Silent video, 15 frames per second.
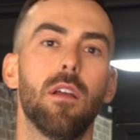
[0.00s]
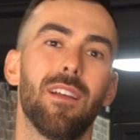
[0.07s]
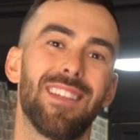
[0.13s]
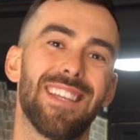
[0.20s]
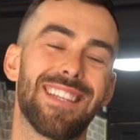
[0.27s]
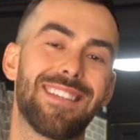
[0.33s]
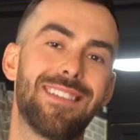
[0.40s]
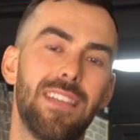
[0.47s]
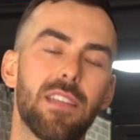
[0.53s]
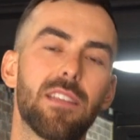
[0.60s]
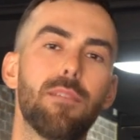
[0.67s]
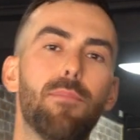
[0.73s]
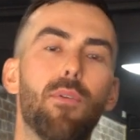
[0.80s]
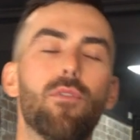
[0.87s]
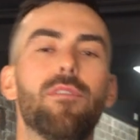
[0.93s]
there's 6
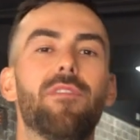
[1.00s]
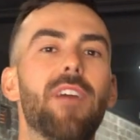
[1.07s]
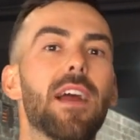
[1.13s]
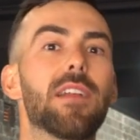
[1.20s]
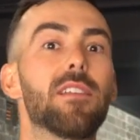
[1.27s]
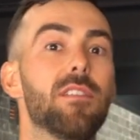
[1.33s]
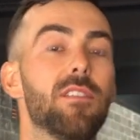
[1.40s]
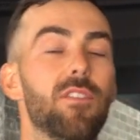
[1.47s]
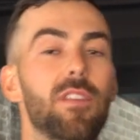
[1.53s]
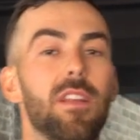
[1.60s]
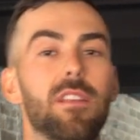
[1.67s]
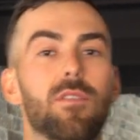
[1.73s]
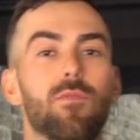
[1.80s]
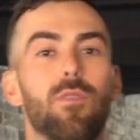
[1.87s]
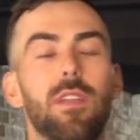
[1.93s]
important factors that you
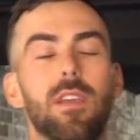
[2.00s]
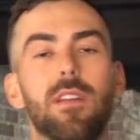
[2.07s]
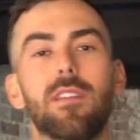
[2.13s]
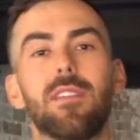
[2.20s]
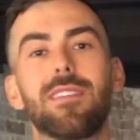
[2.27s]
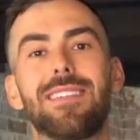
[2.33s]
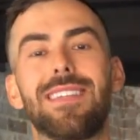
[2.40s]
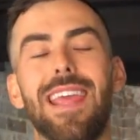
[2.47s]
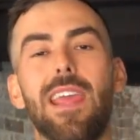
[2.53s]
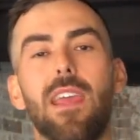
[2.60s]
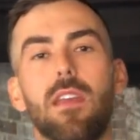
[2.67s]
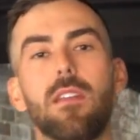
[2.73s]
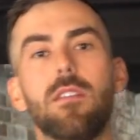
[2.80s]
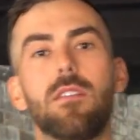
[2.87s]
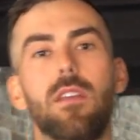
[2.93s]
need to really
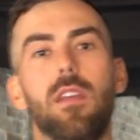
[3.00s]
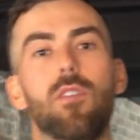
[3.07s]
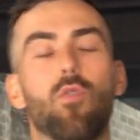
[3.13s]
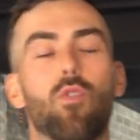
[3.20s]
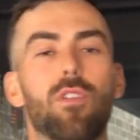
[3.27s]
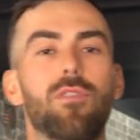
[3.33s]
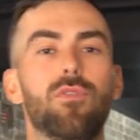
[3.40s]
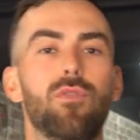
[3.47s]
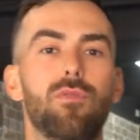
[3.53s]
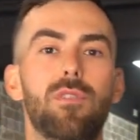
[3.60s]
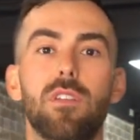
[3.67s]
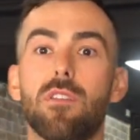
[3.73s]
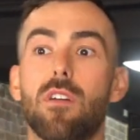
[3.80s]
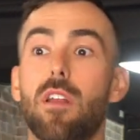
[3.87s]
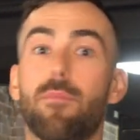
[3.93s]
understand in order to
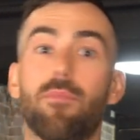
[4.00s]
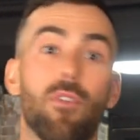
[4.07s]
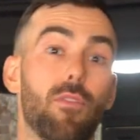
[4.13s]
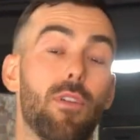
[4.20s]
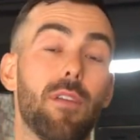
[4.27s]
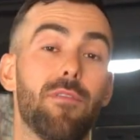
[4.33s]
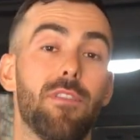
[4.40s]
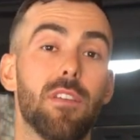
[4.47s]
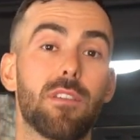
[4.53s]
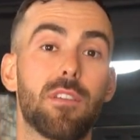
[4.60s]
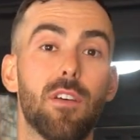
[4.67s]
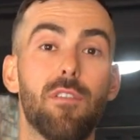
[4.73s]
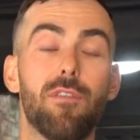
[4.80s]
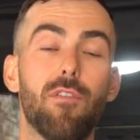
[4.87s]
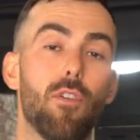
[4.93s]
design a program for
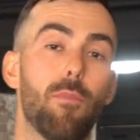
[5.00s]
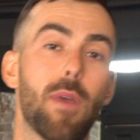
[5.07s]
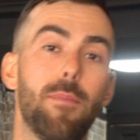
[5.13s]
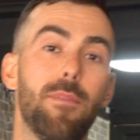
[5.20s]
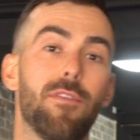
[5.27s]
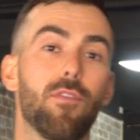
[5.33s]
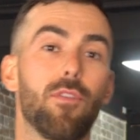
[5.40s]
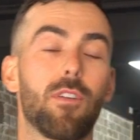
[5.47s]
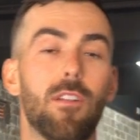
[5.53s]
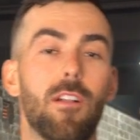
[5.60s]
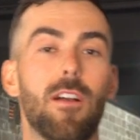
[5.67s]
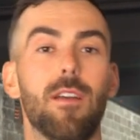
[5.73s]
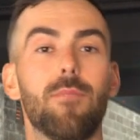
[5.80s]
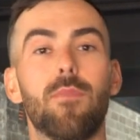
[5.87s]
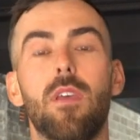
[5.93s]
yourself or maybe for a
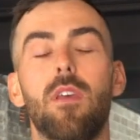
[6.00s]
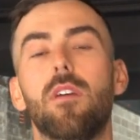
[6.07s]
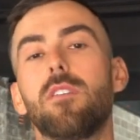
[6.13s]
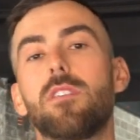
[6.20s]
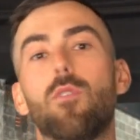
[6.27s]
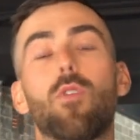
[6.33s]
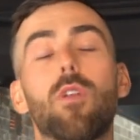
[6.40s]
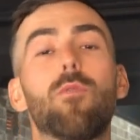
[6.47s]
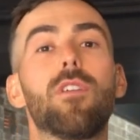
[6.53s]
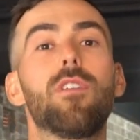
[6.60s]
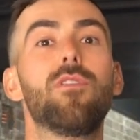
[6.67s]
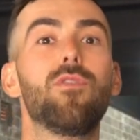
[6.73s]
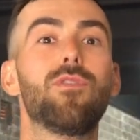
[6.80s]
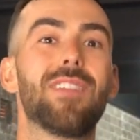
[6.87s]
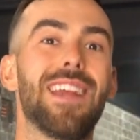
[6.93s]
client. So what I want
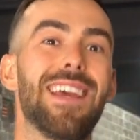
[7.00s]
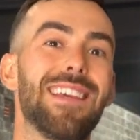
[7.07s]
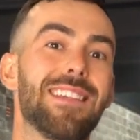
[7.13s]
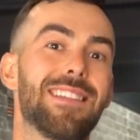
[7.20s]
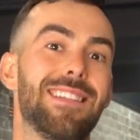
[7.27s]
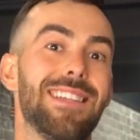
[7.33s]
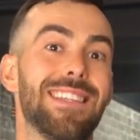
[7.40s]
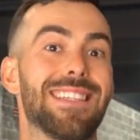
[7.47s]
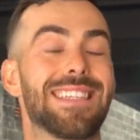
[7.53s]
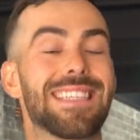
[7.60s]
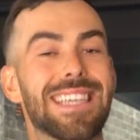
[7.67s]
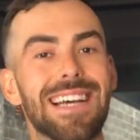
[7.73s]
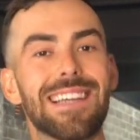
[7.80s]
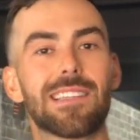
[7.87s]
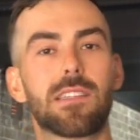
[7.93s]
to do today is
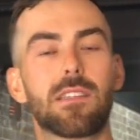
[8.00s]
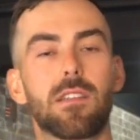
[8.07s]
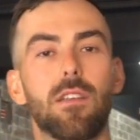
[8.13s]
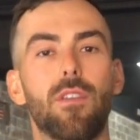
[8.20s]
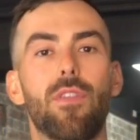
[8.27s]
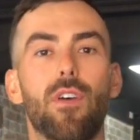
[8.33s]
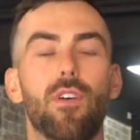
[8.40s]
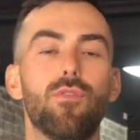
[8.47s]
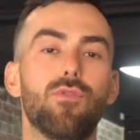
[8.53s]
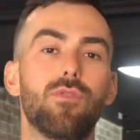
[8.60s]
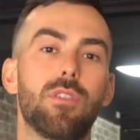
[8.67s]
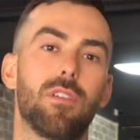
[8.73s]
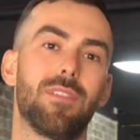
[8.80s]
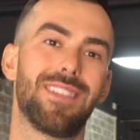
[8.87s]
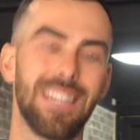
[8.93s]
discuss
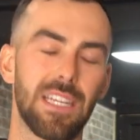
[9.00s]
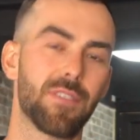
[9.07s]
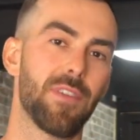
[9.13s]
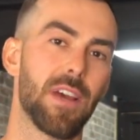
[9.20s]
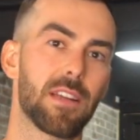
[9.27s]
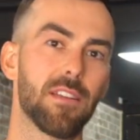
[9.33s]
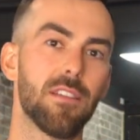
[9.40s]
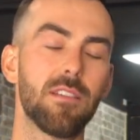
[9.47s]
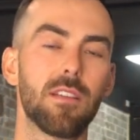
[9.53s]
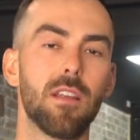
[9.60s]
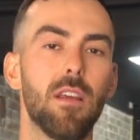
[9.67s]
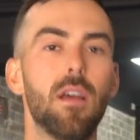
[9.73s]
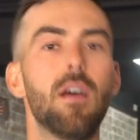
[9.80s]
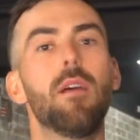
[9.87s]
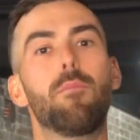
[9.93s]
those 6 factors,
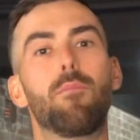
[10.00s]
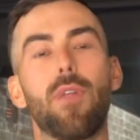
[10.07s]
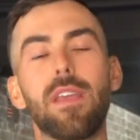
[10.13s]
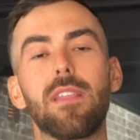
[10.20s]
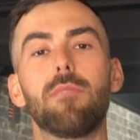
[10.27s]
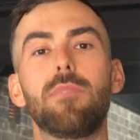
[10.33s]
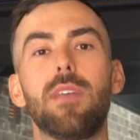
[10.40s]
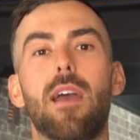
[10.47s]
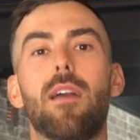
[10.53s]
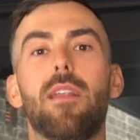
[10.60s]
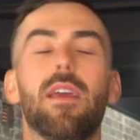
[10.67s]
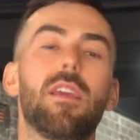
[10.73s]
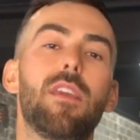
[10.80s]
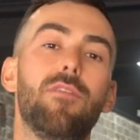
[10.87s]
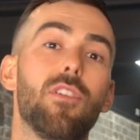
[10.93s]
break them down
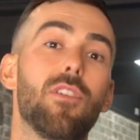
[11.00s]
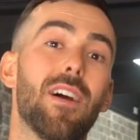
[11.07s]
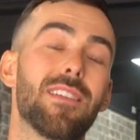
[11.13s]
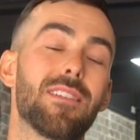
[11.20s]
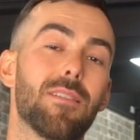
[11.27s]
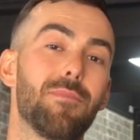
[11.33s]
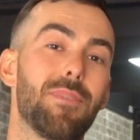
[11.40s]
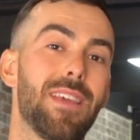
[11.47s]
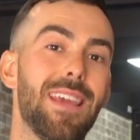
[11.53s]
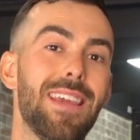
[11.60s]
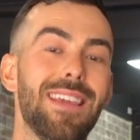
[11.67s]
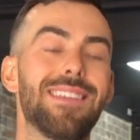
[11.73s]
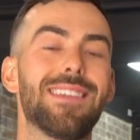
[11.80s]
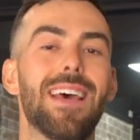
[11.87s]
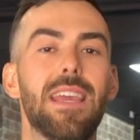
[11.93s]
and give you guys some
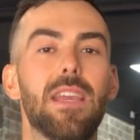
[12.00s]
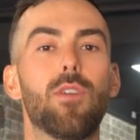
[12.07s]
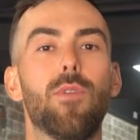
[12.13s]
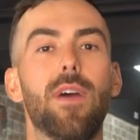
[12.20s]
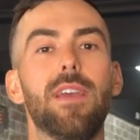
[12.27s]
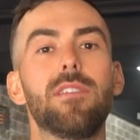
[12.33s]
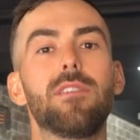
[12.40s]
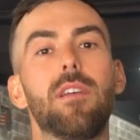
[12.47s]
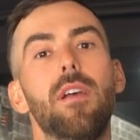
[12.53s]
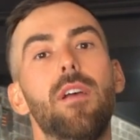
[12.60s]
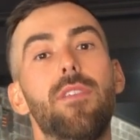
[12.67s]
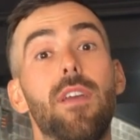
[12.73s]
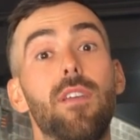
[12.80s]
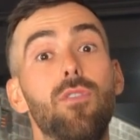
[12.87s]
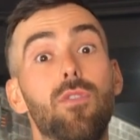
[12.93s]
key takeaways
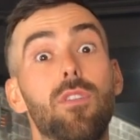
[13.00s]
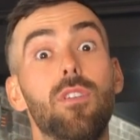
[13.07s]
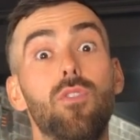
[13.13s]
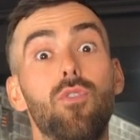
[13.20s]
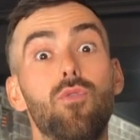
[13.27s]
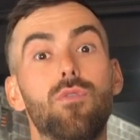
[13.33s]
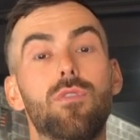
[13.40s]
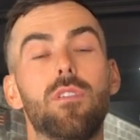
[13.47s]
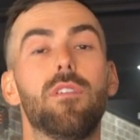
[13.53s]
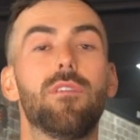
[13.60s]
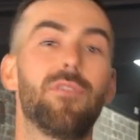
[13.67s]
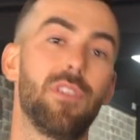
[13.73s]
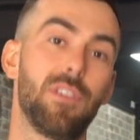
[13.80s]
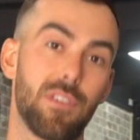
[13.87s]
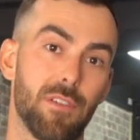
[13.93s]
that you can use
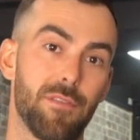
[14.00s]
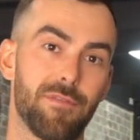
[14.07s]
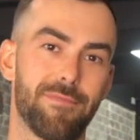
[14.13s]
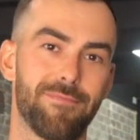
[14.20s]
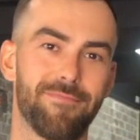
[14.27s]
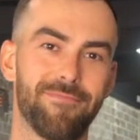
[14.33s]
for yourself.